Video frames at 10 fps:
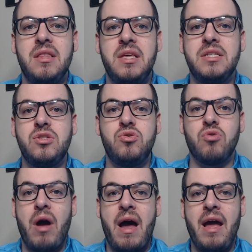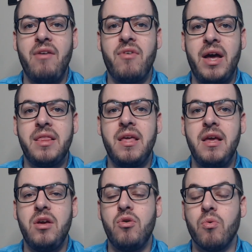This drive, I
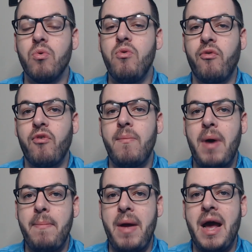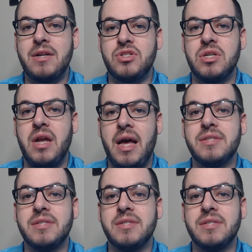think, grew from my passion